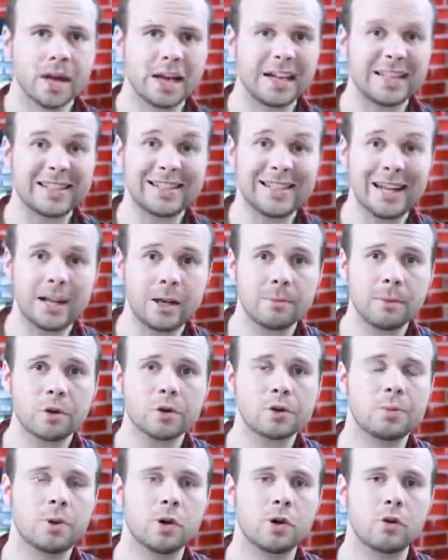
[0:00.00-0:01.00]
Instead,
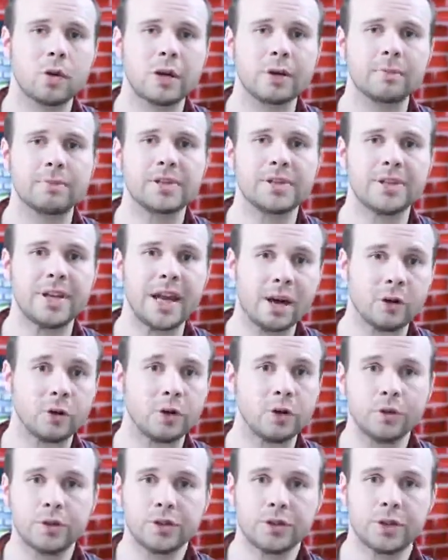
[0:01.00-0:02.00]
most programs now
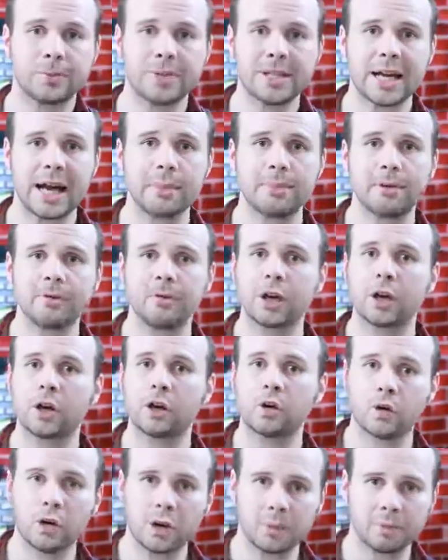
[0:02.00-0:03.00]
use some type of
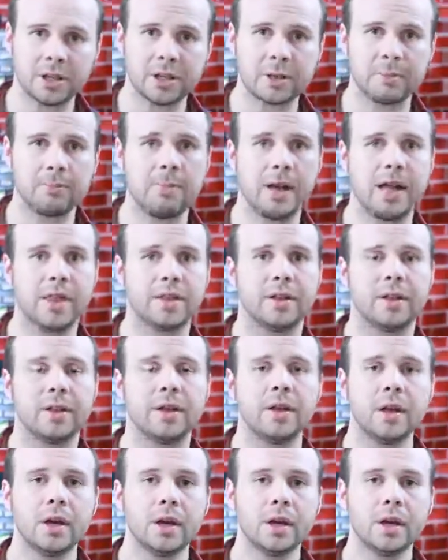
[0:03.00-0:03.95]
encryption method